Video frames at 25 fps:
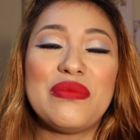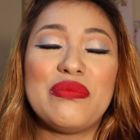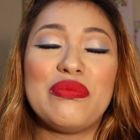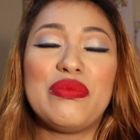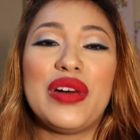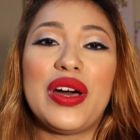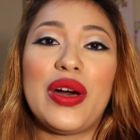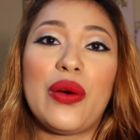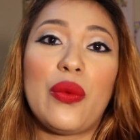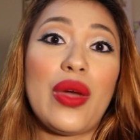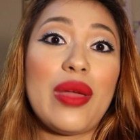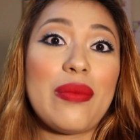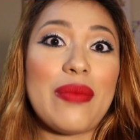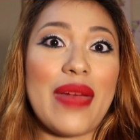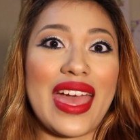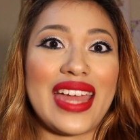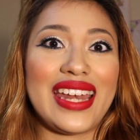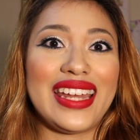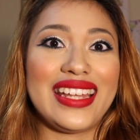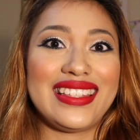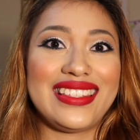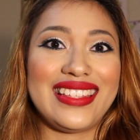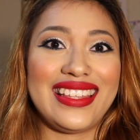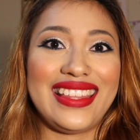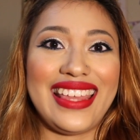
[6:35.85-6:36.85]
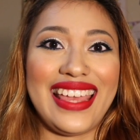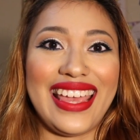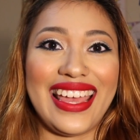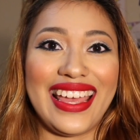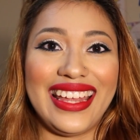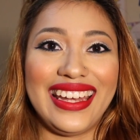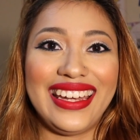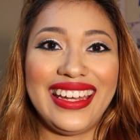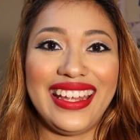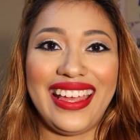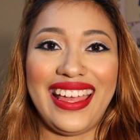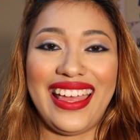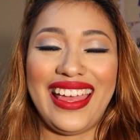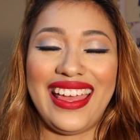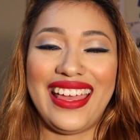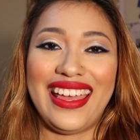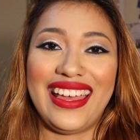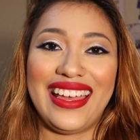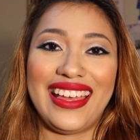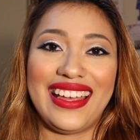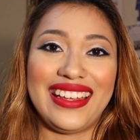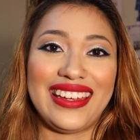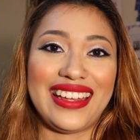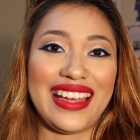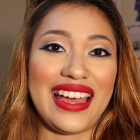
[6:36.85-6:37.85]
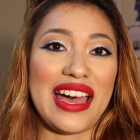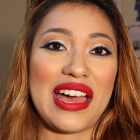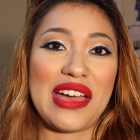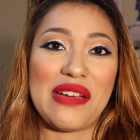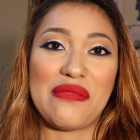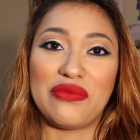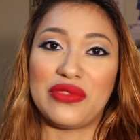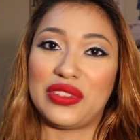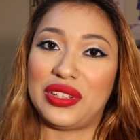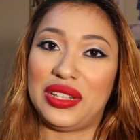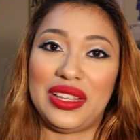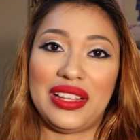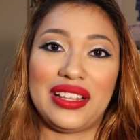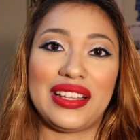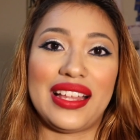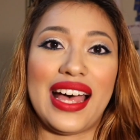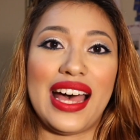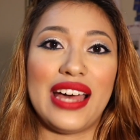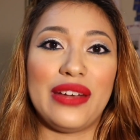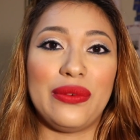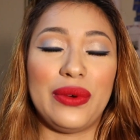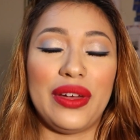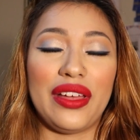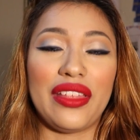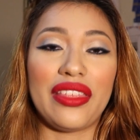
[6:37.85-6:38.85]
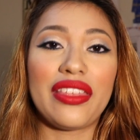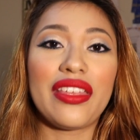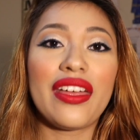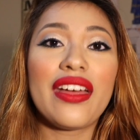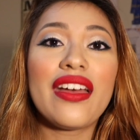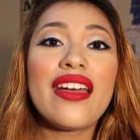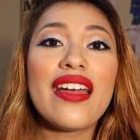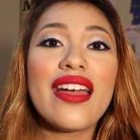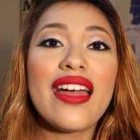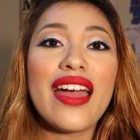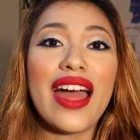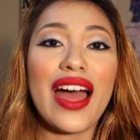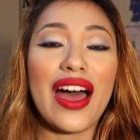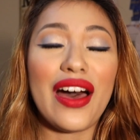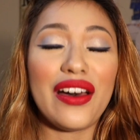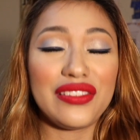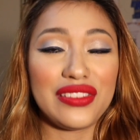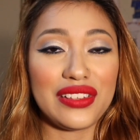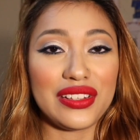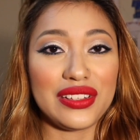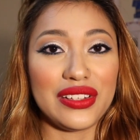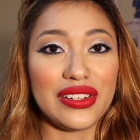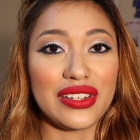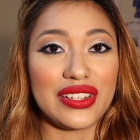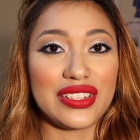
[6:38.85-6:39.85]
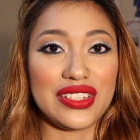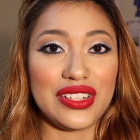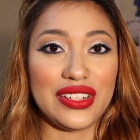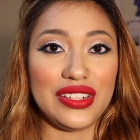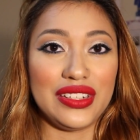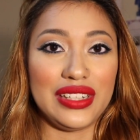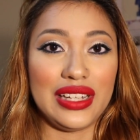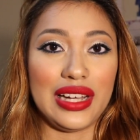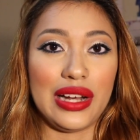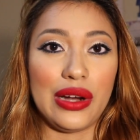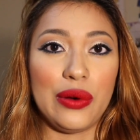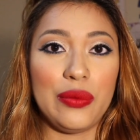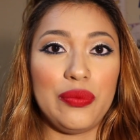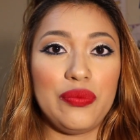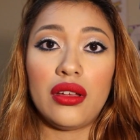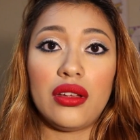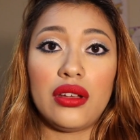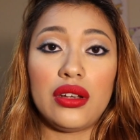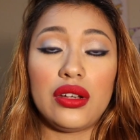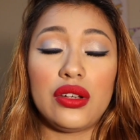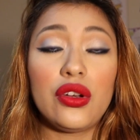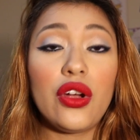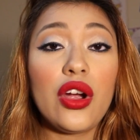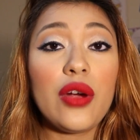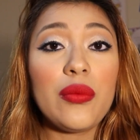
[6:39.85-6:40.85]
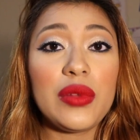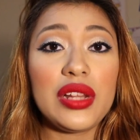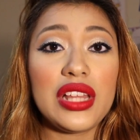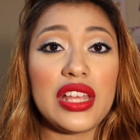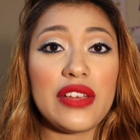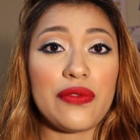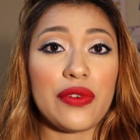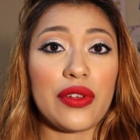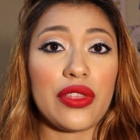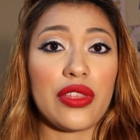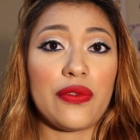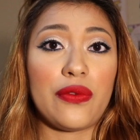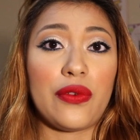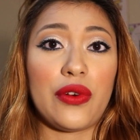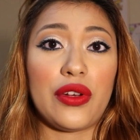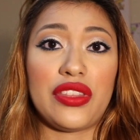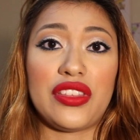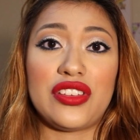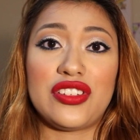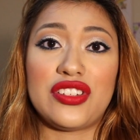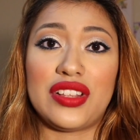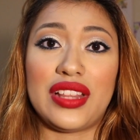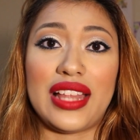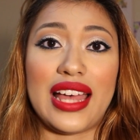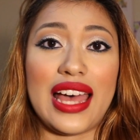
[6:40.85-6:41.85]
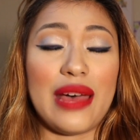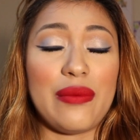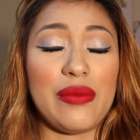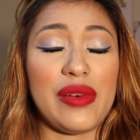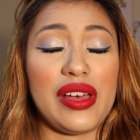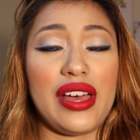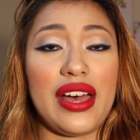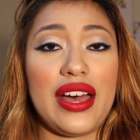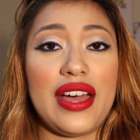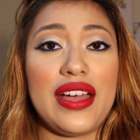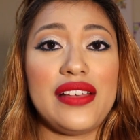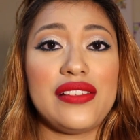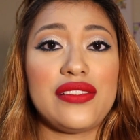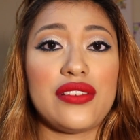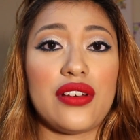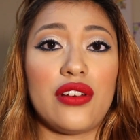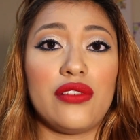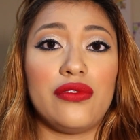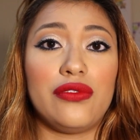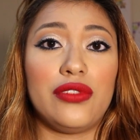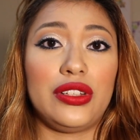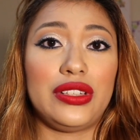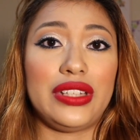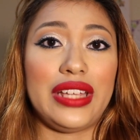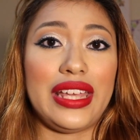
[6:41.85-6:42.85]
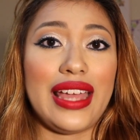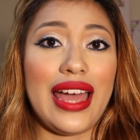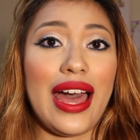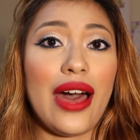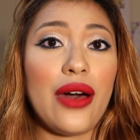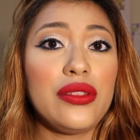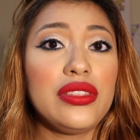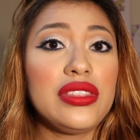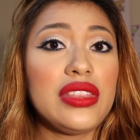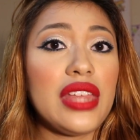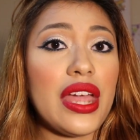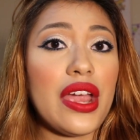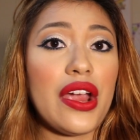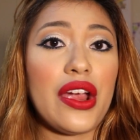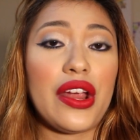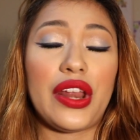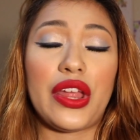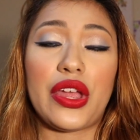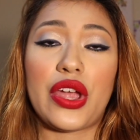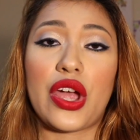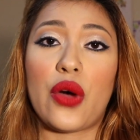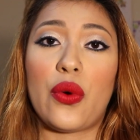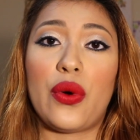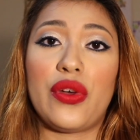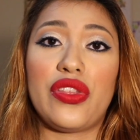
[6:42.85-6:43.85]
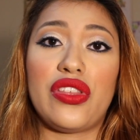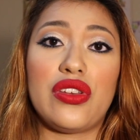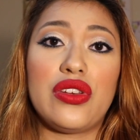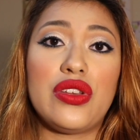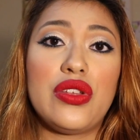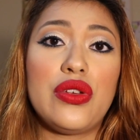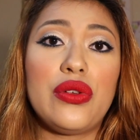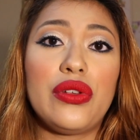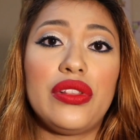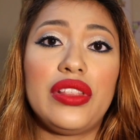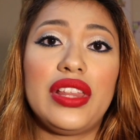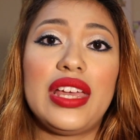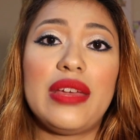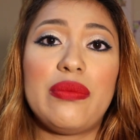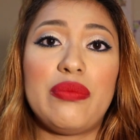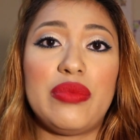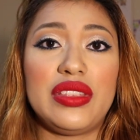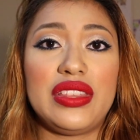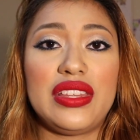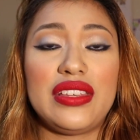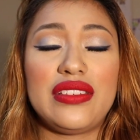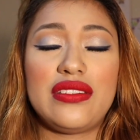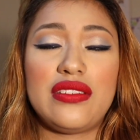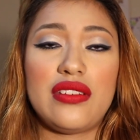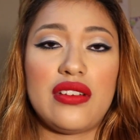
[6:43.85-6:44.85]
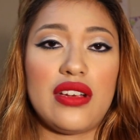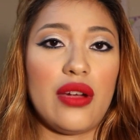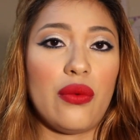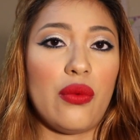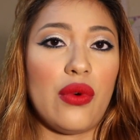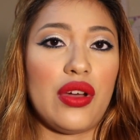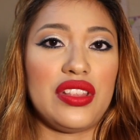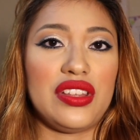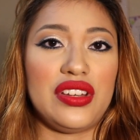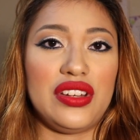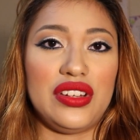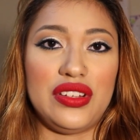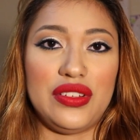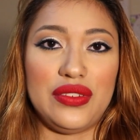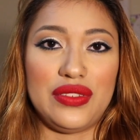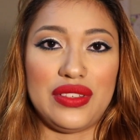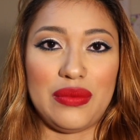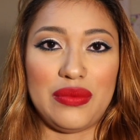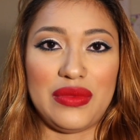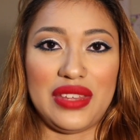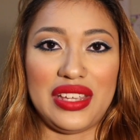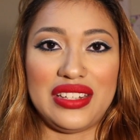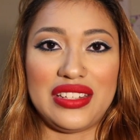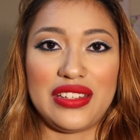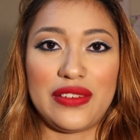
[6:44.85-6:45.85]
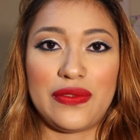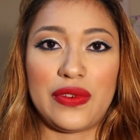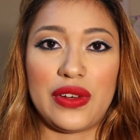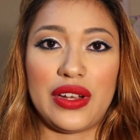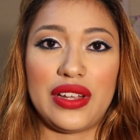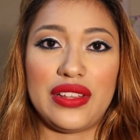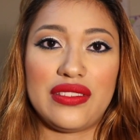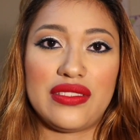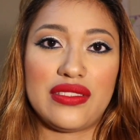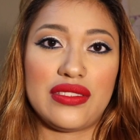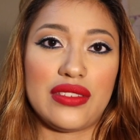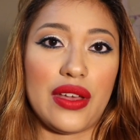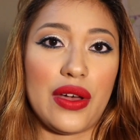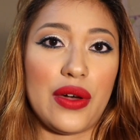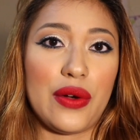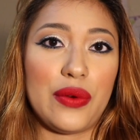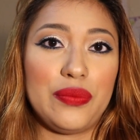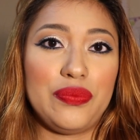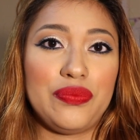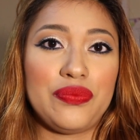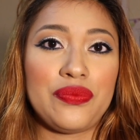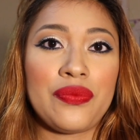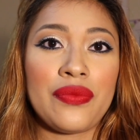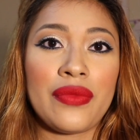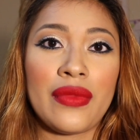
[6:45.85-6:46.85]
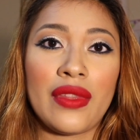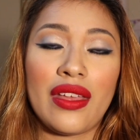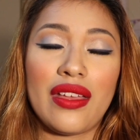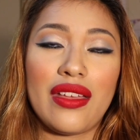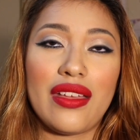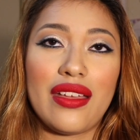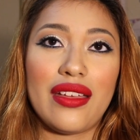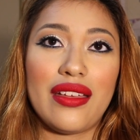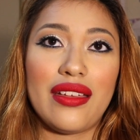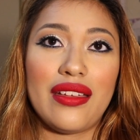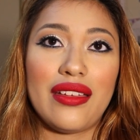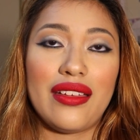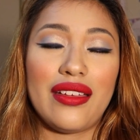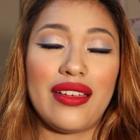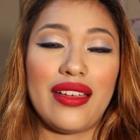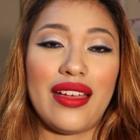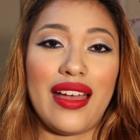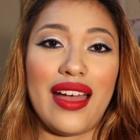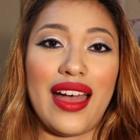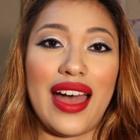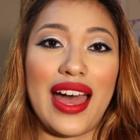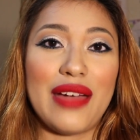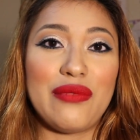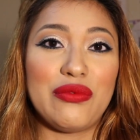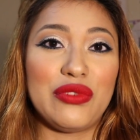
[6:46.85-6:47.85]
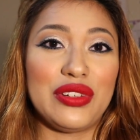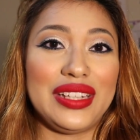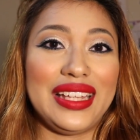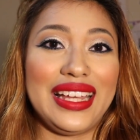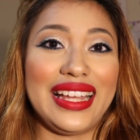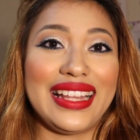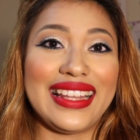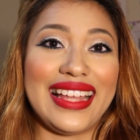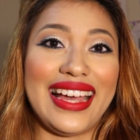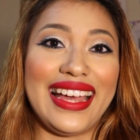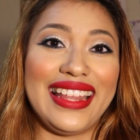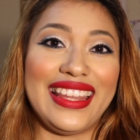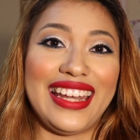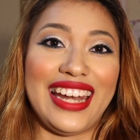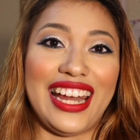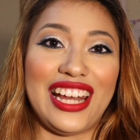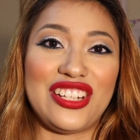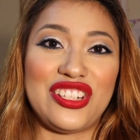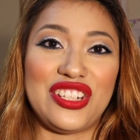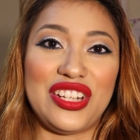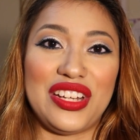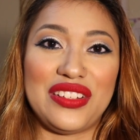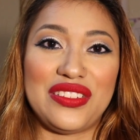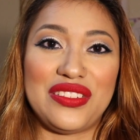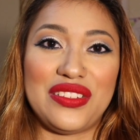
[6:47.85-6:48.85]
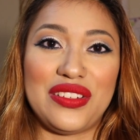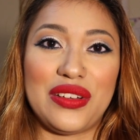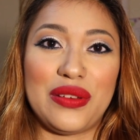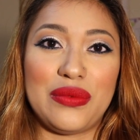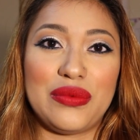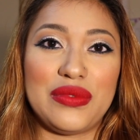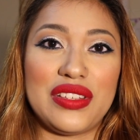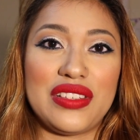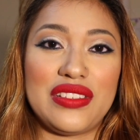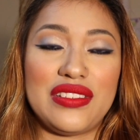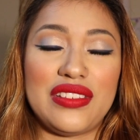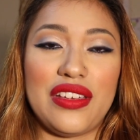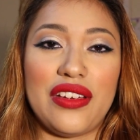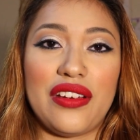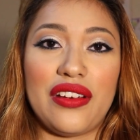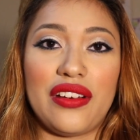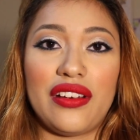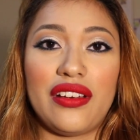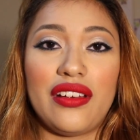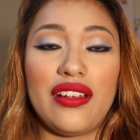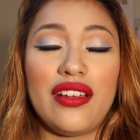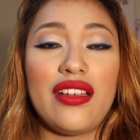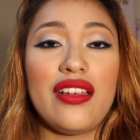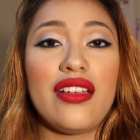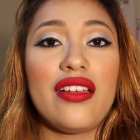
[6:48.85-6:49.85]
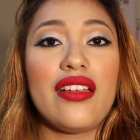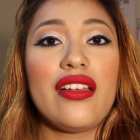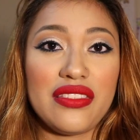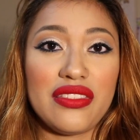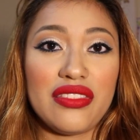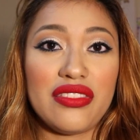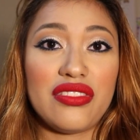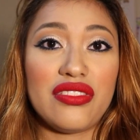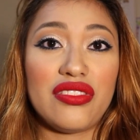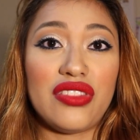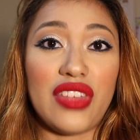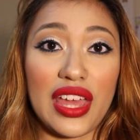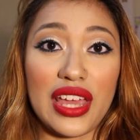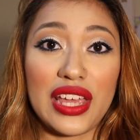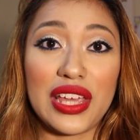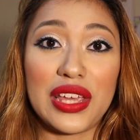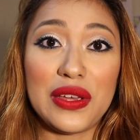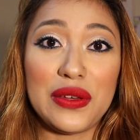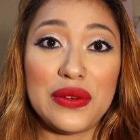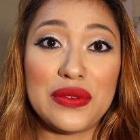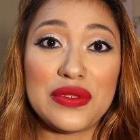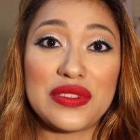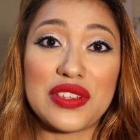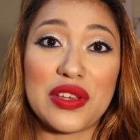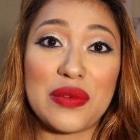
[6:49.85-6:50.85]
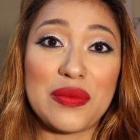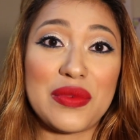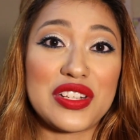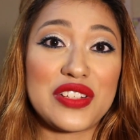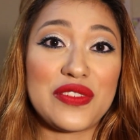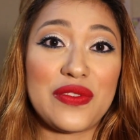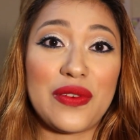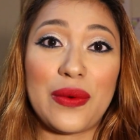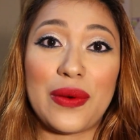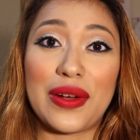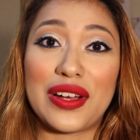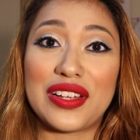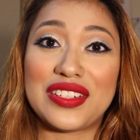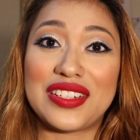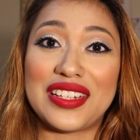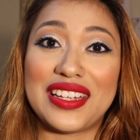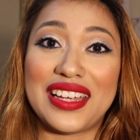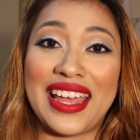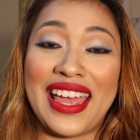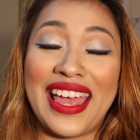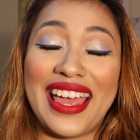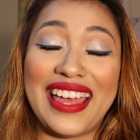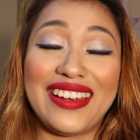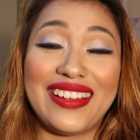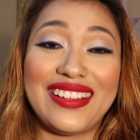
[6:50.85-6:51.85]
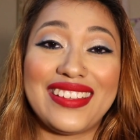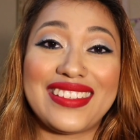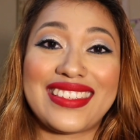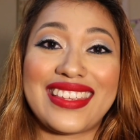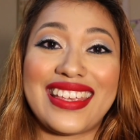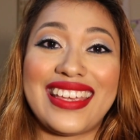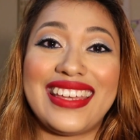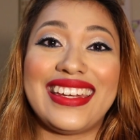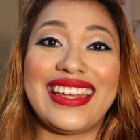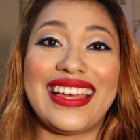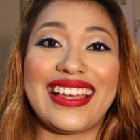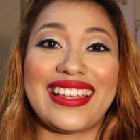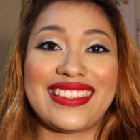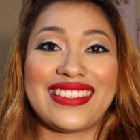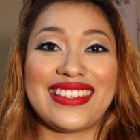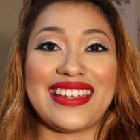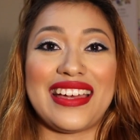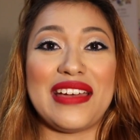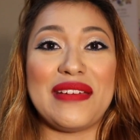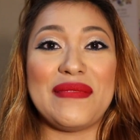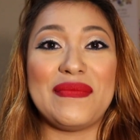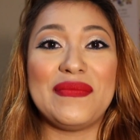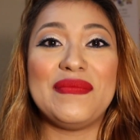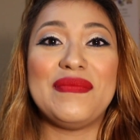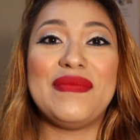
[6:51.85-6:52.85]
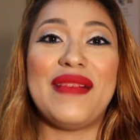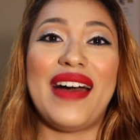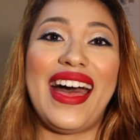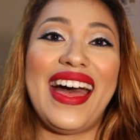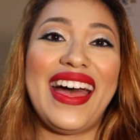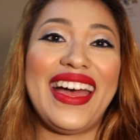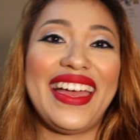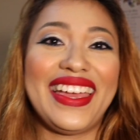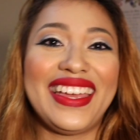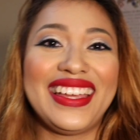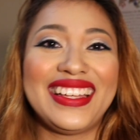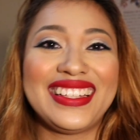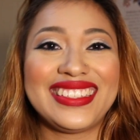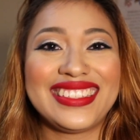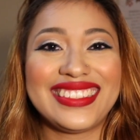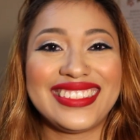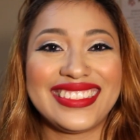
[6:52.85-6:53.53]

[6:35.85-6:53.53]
But we made it to the end and I am really glad with how the look turned out. Normally for the 4th of July my eyes are really out there and I go with a nude lip, but this year I wanted to do something different, so I'm really glad that I changed it up this year. Thank you so much for watching and I'll see you next time. Bye!